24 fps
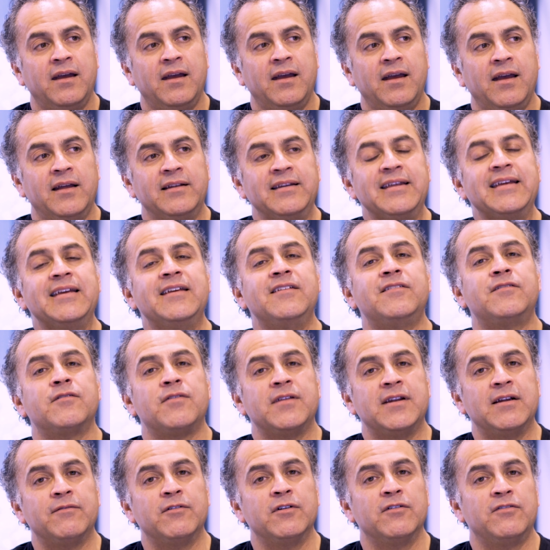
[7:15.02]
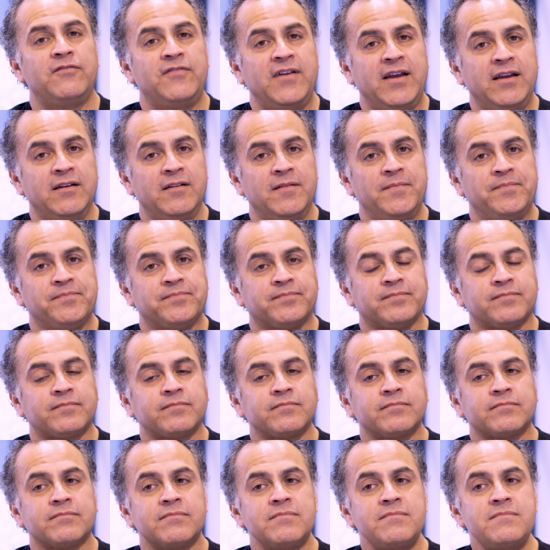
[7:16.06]
and easier than ever to fail.
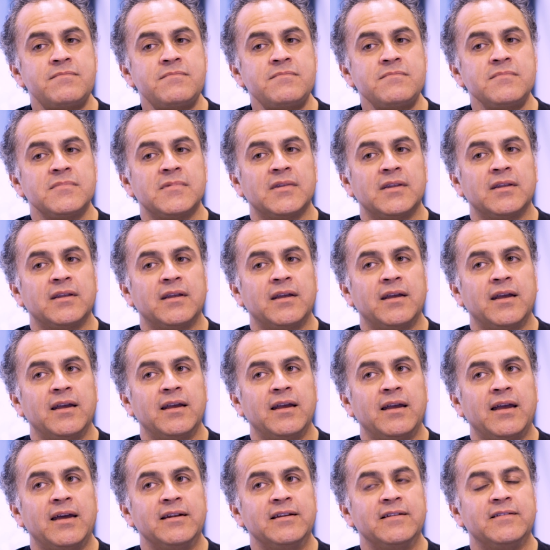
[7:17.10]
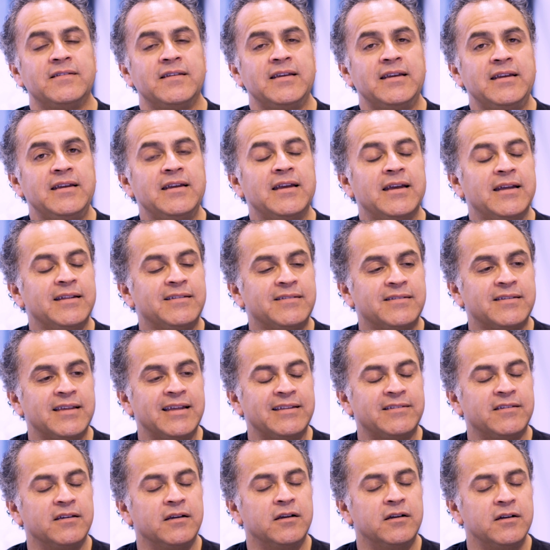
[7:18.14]
And
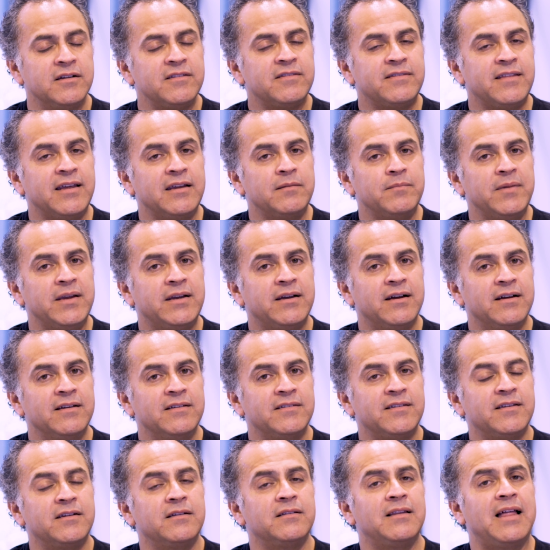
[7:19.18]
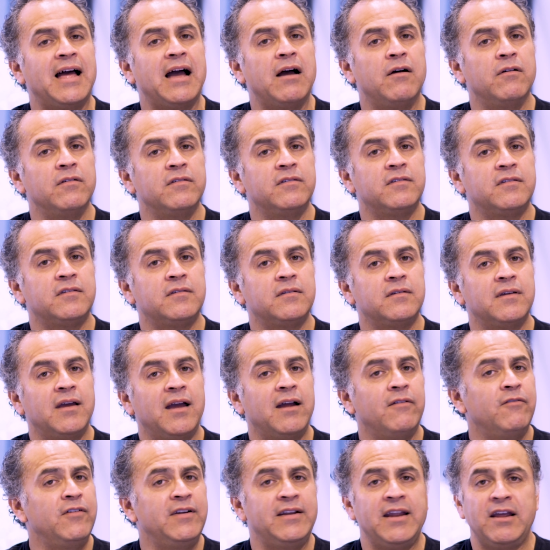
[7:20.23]
it's a good thing because it allows
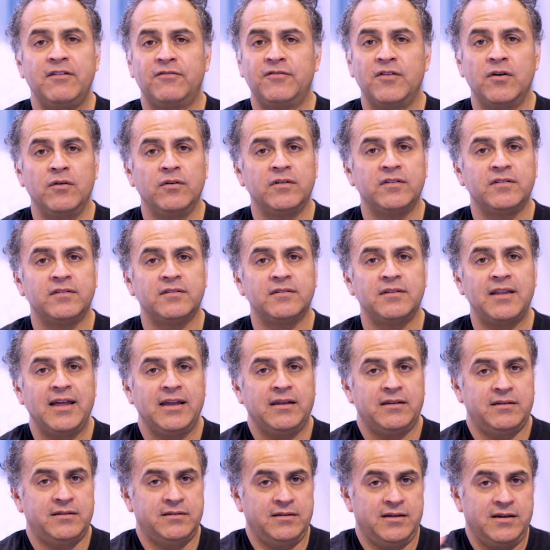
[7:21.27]
everyday folks like